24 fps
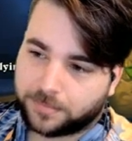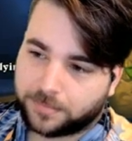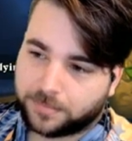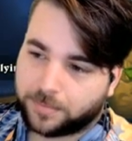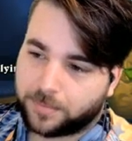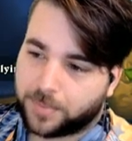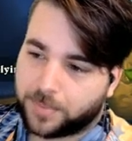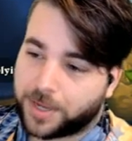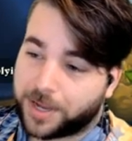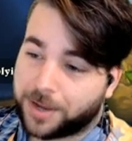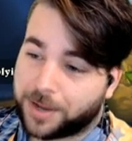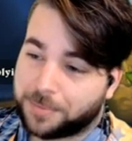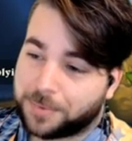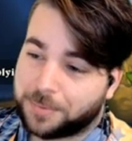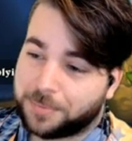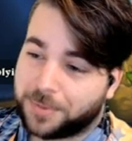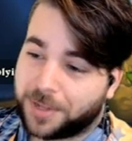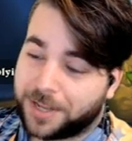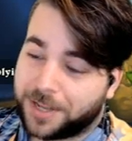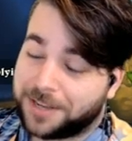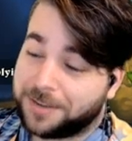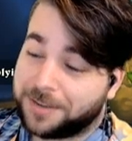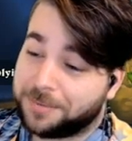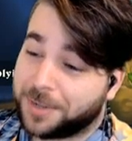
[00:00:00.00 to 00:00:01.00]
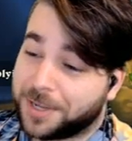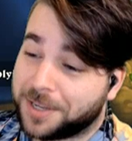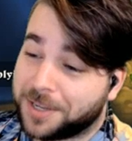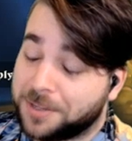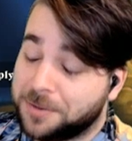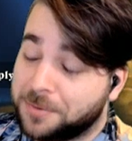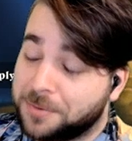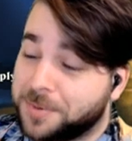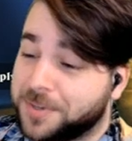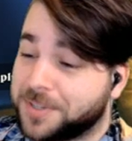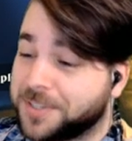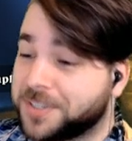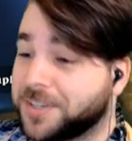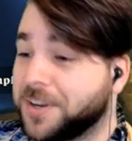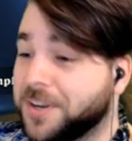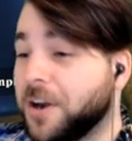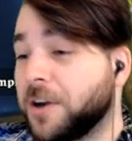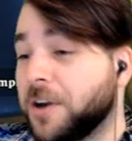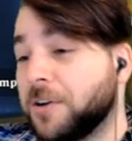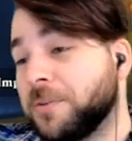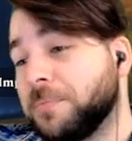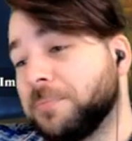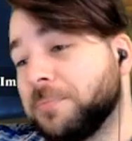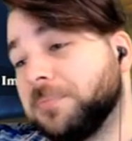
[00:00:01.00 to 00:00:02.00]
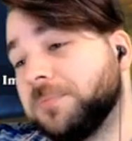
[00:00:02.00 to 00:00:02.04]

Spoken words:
But yeah, I've been playing a little bit of Skyrim.